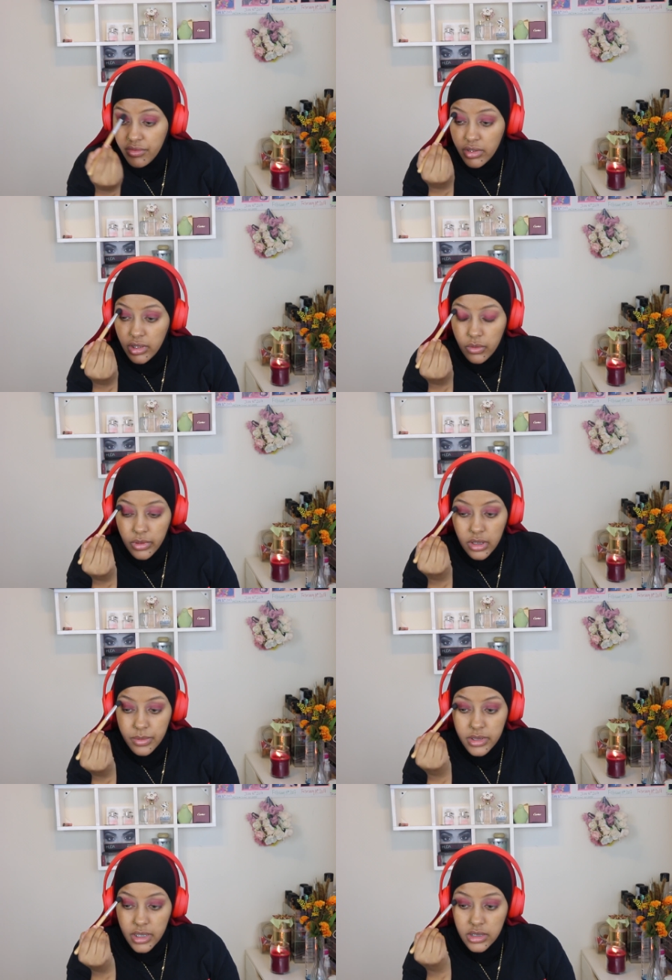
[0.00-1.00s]
of your liquid
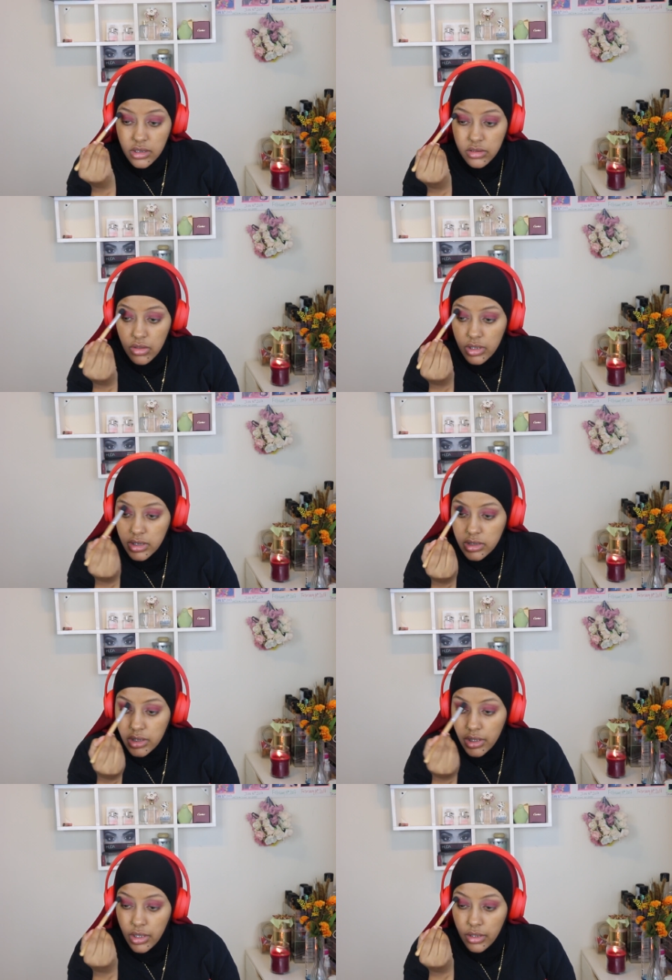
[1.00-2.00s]
lipsticks as long as
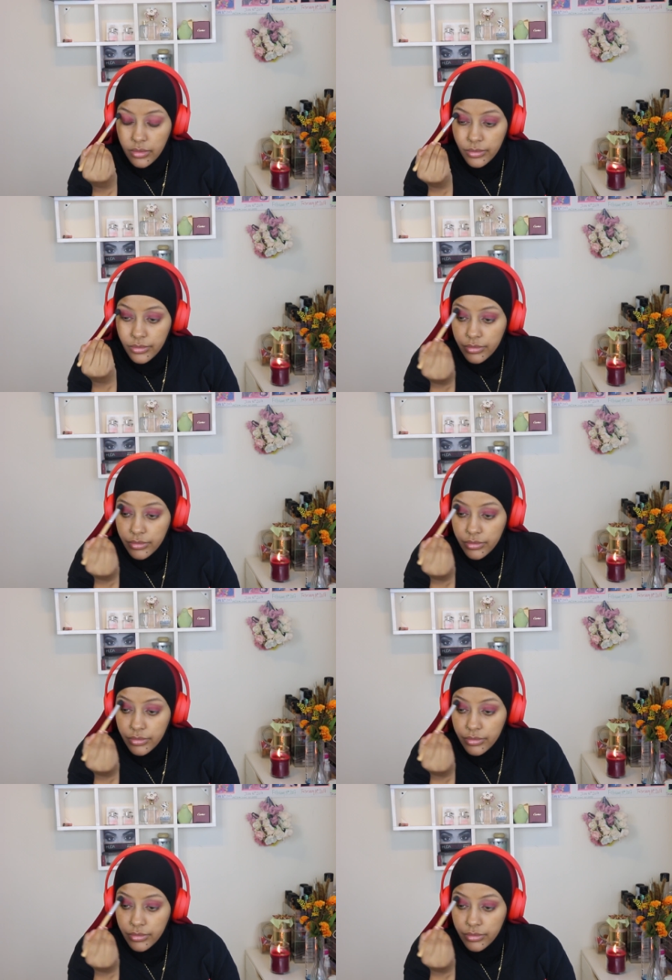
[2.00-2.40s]
they're,